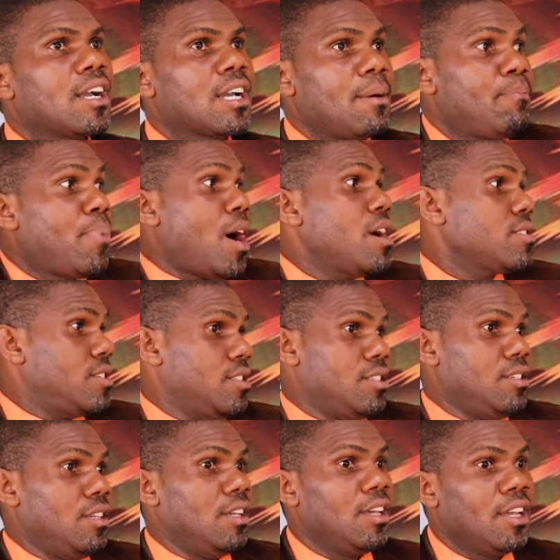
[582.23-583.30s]

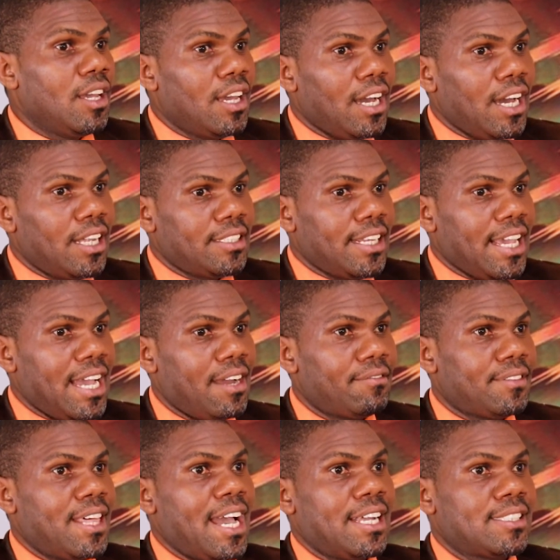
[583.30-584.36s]
capacity and they
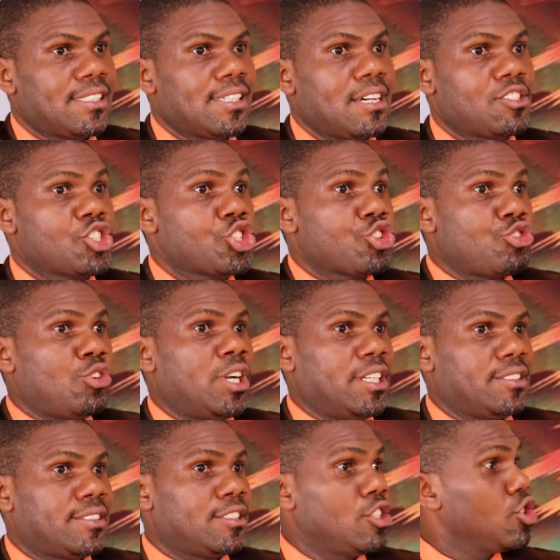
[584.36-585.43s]
have that
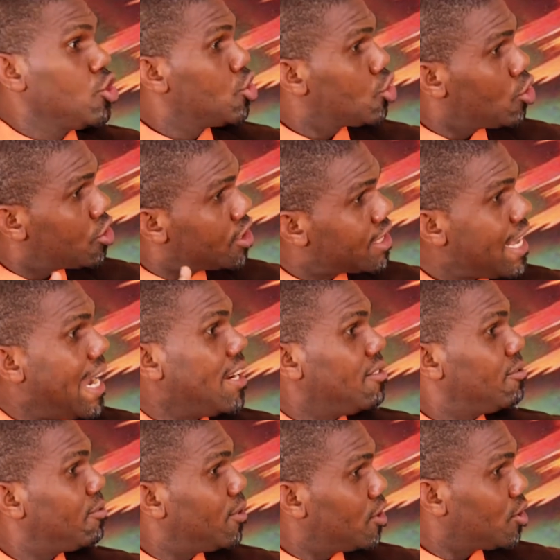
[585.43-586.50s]
strength to stand
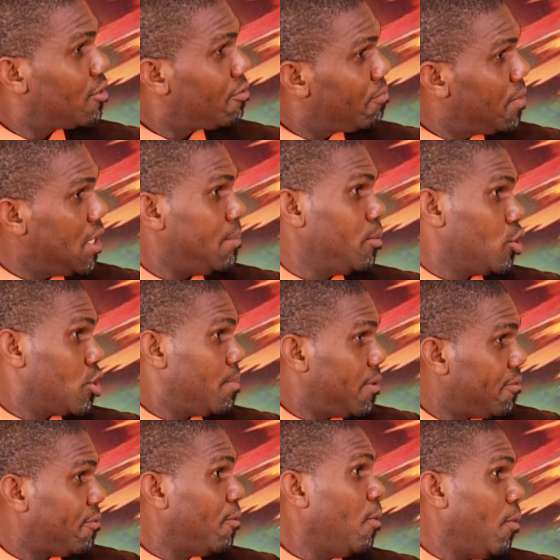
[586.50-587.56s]
in front of people to
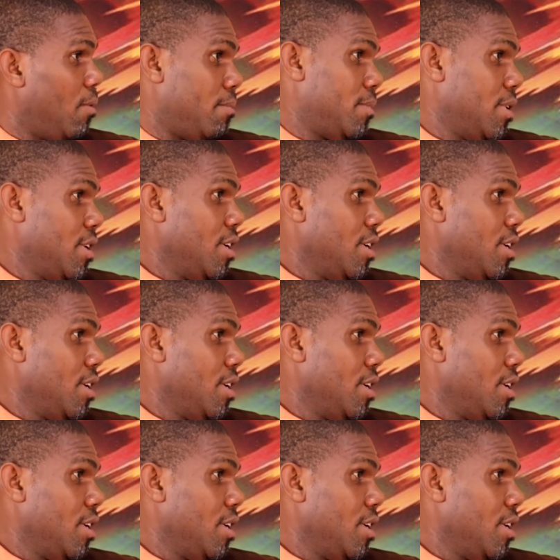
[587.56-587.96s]
perform.